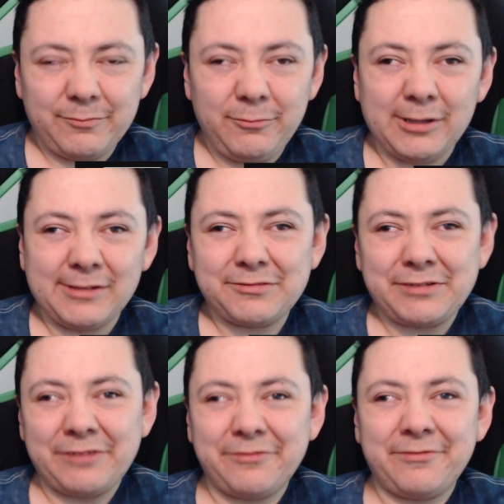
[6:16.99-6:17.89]
we also
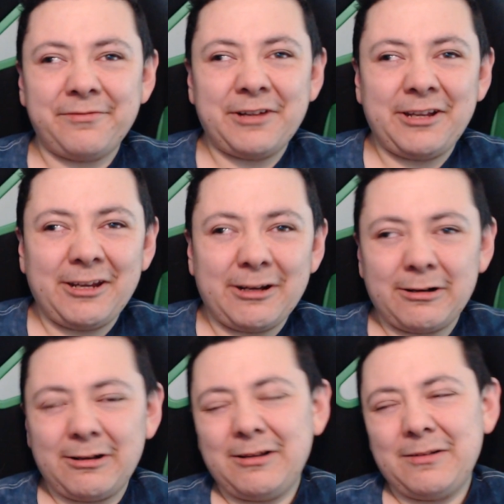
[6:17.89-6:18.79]
have fun
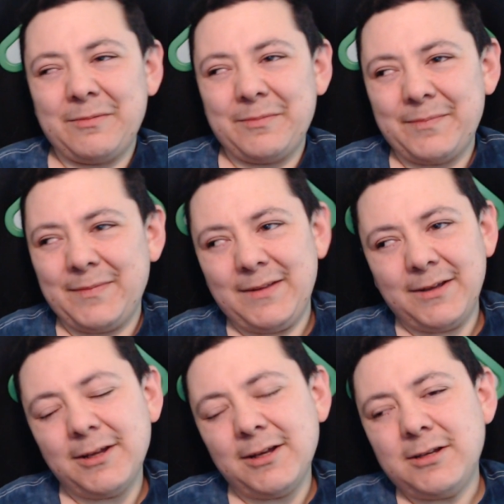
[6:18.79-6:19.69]
here.
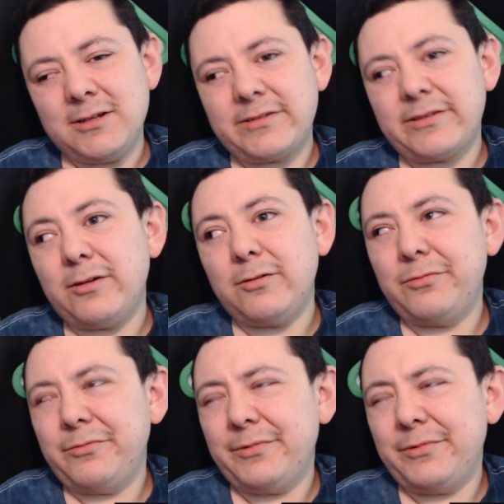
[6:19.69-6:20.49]
So